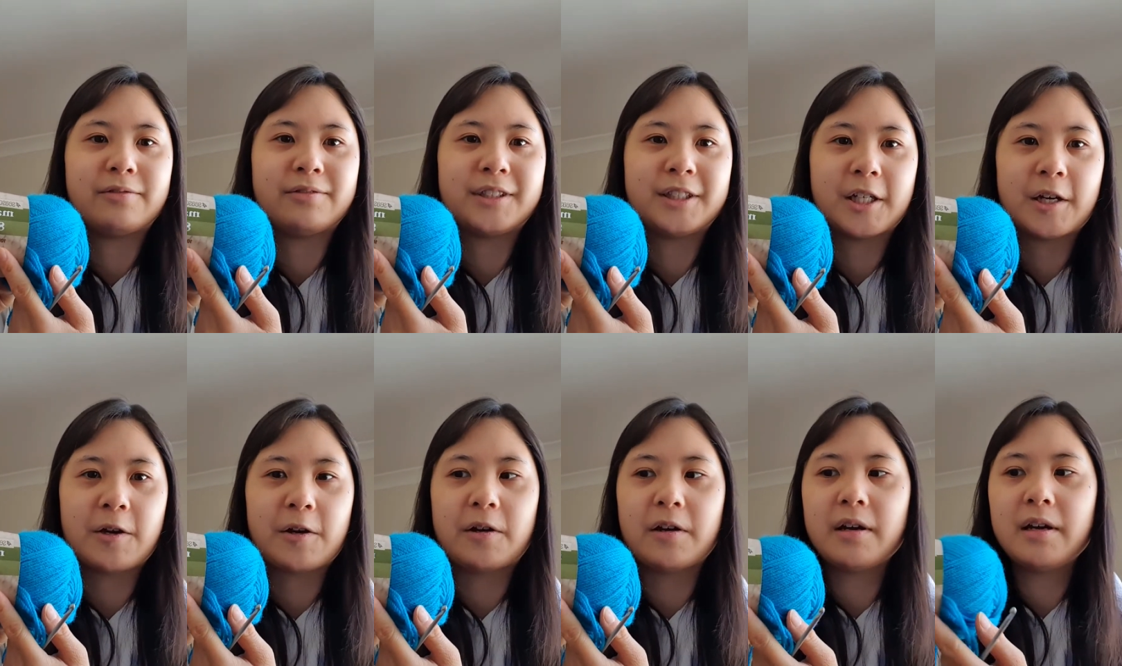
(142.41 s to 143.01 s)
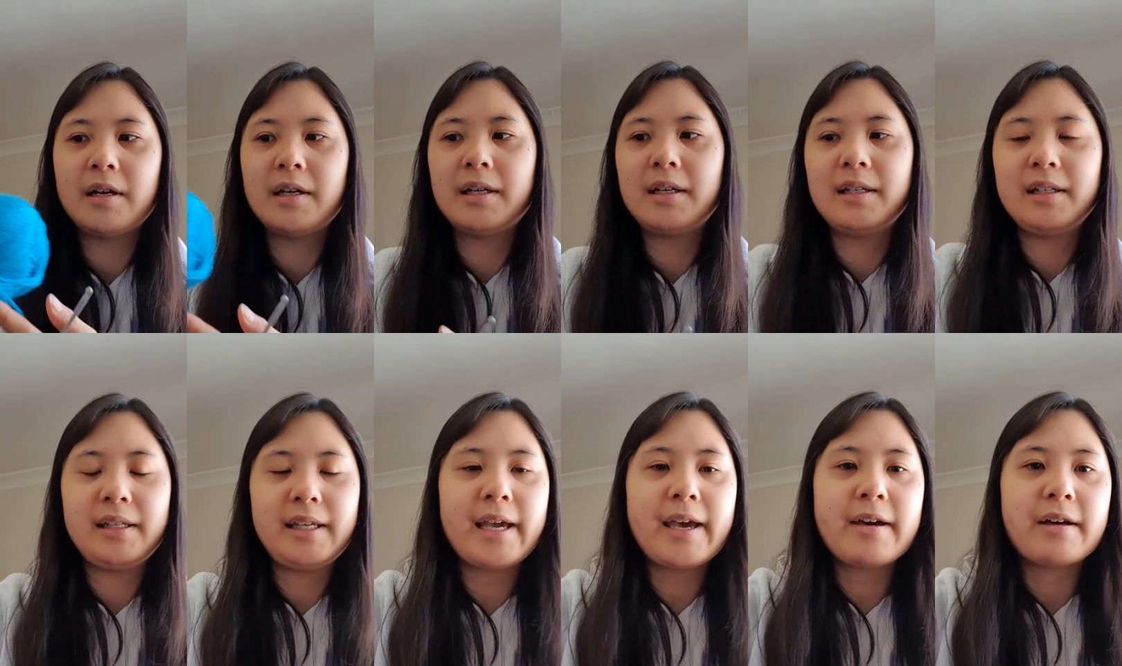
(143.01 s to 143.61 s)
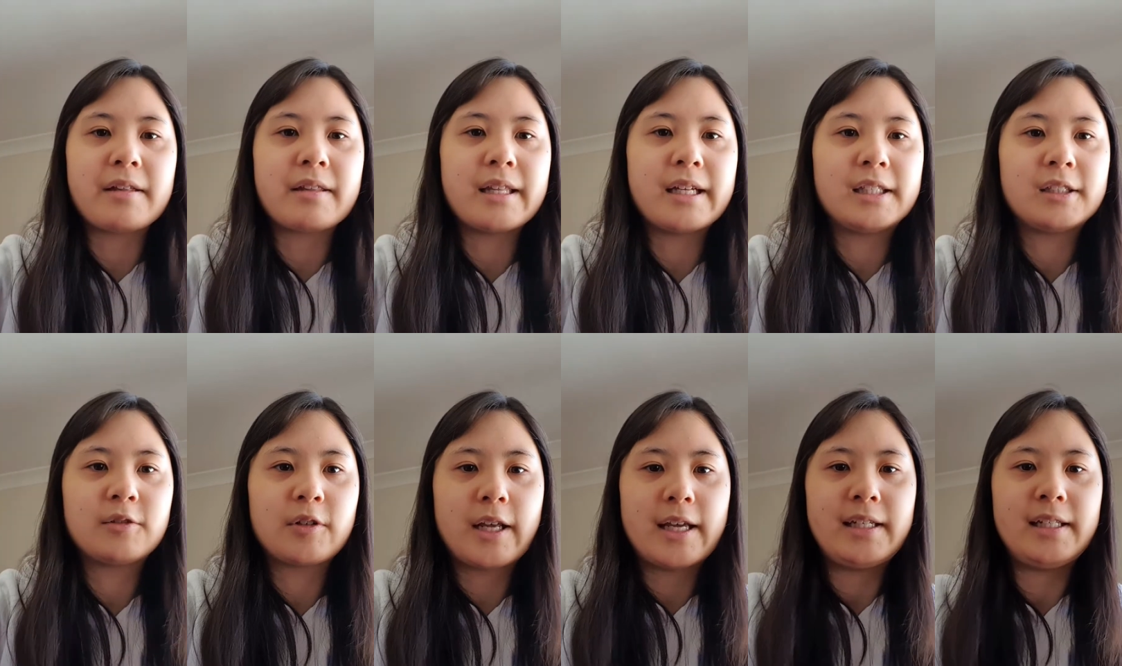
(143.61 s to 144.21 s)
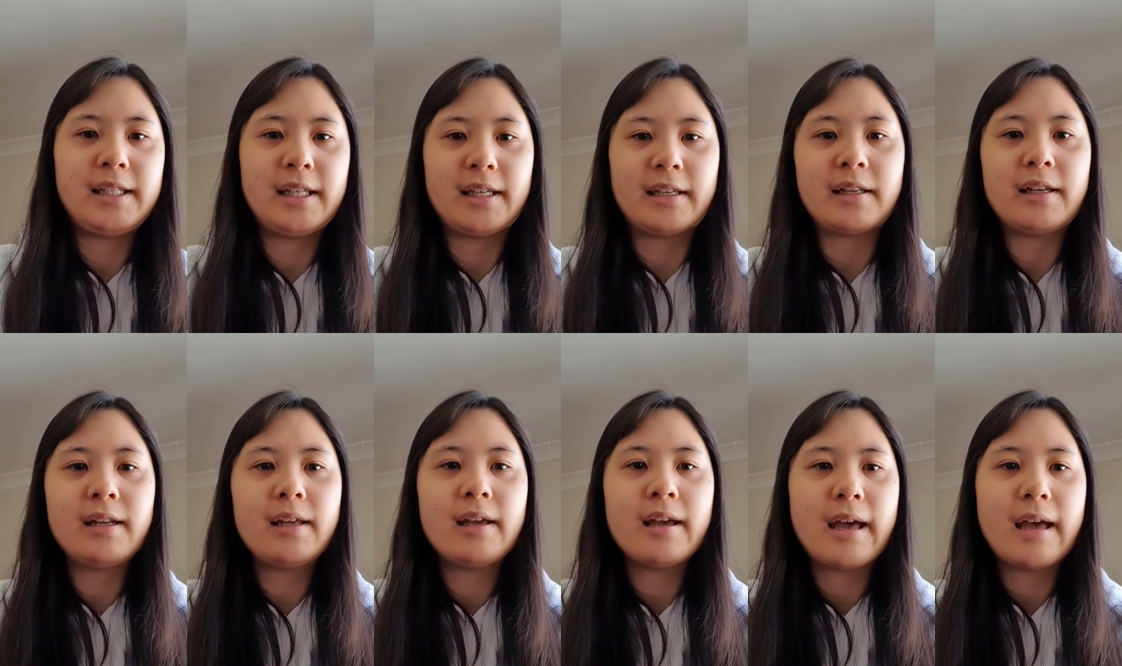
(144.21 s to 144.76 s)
So yeah, that's what I did.